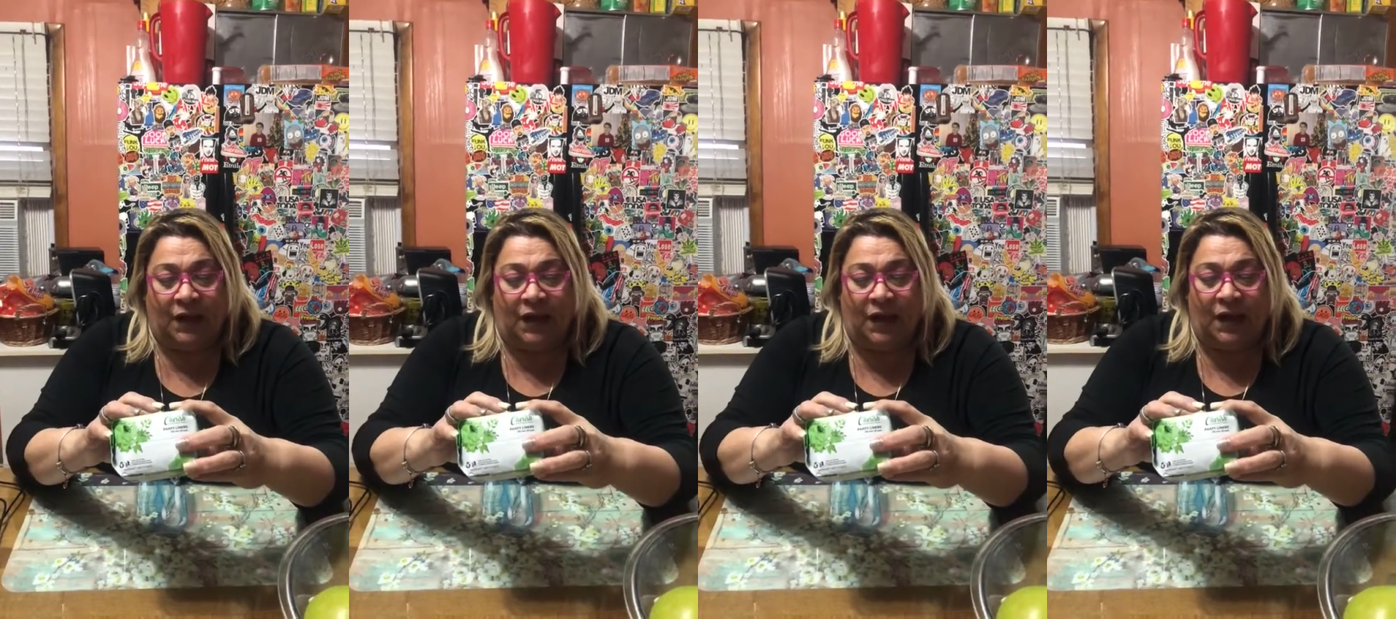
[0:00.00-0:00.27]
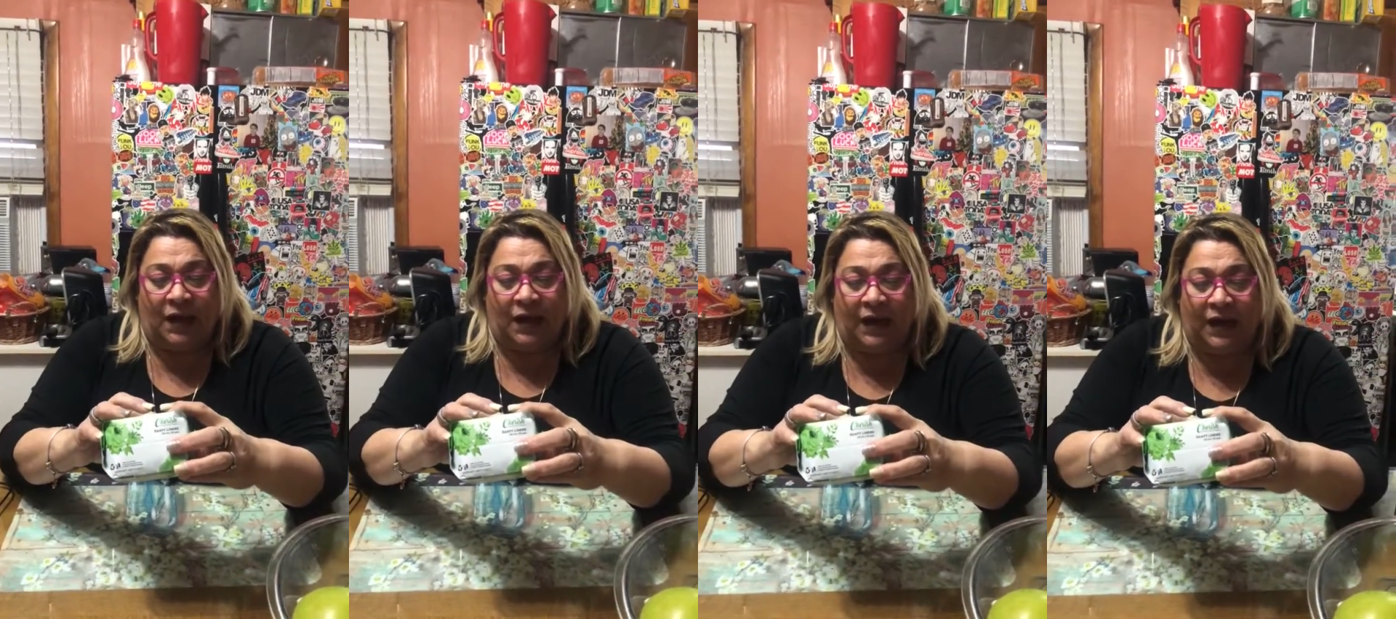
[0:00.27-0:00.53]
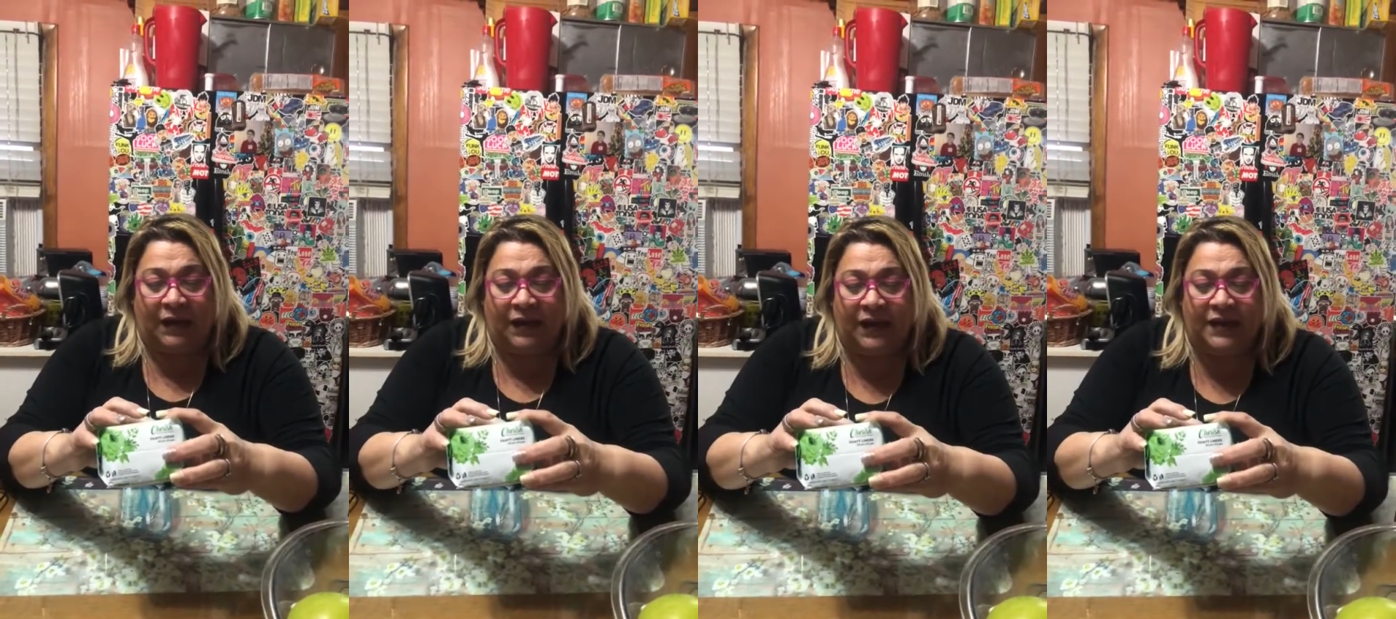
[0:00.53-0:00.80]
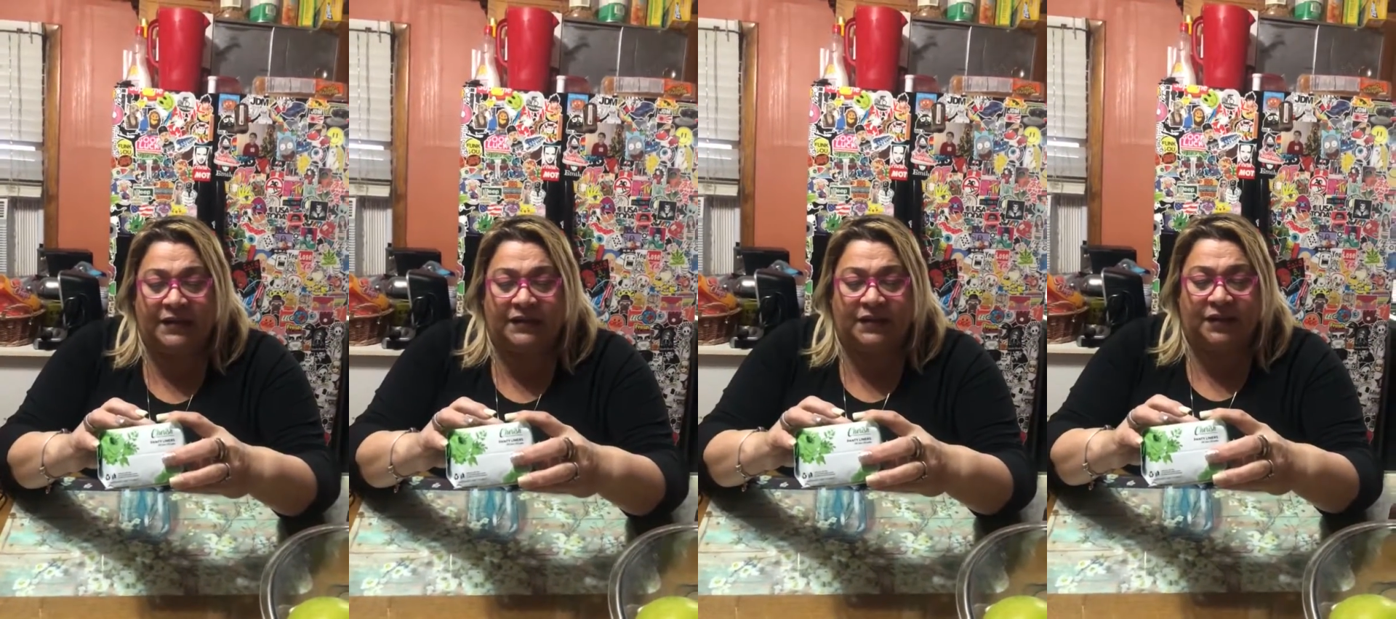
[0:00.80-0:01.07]

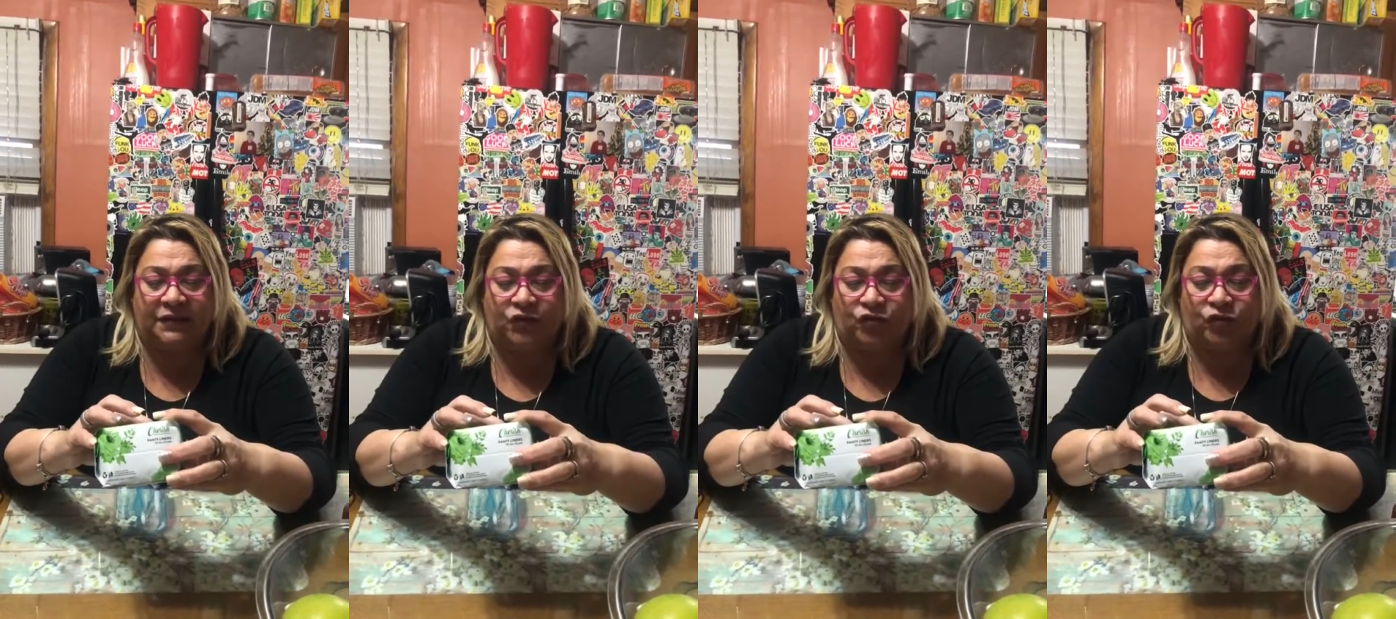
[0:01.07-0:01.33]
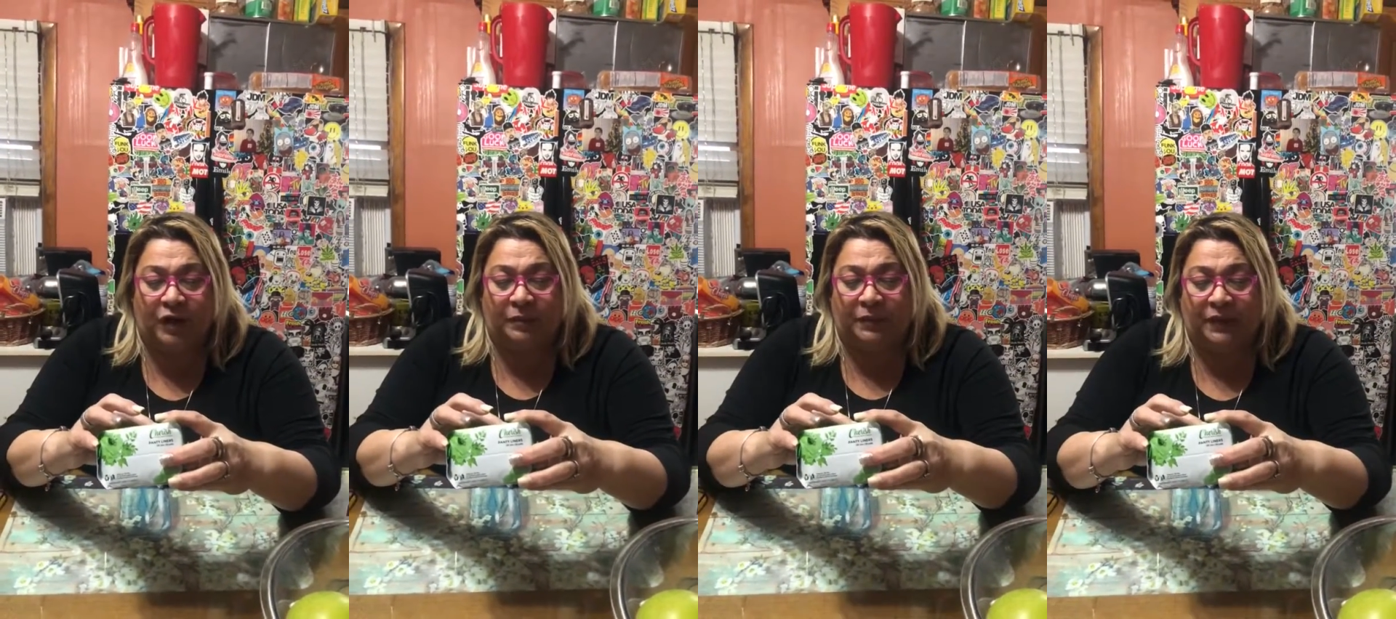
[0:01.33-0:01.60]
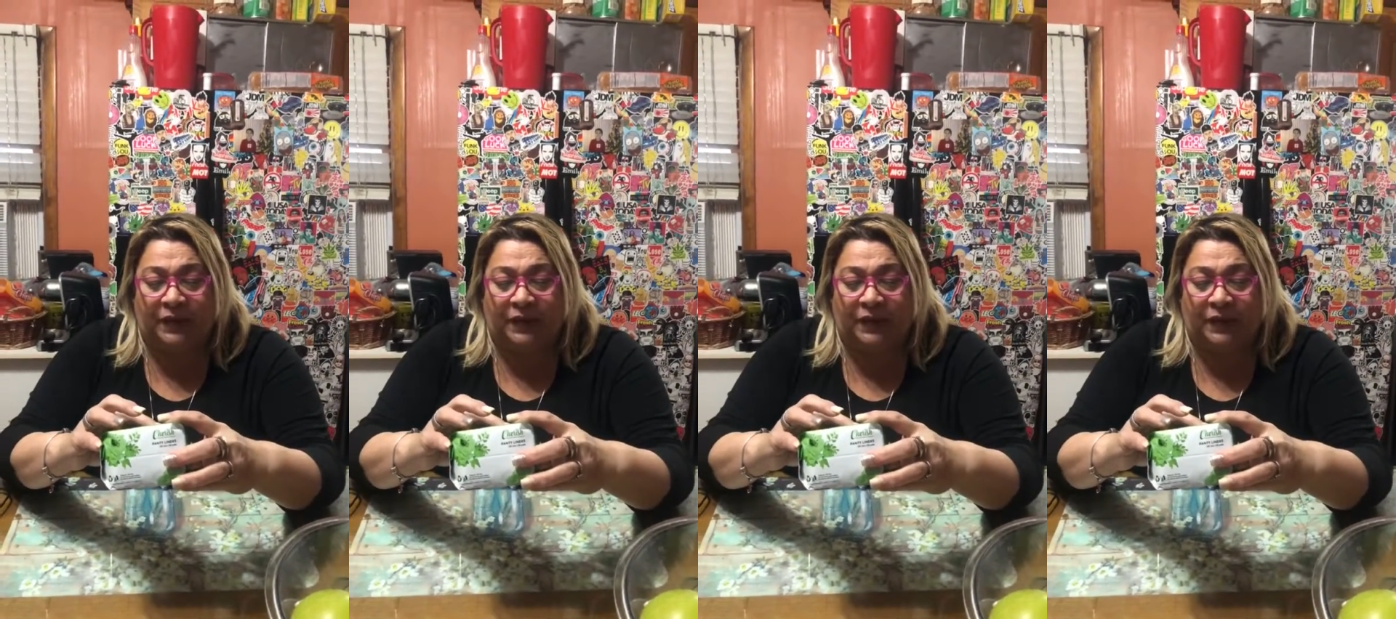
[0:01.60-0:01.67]
Adhesive strip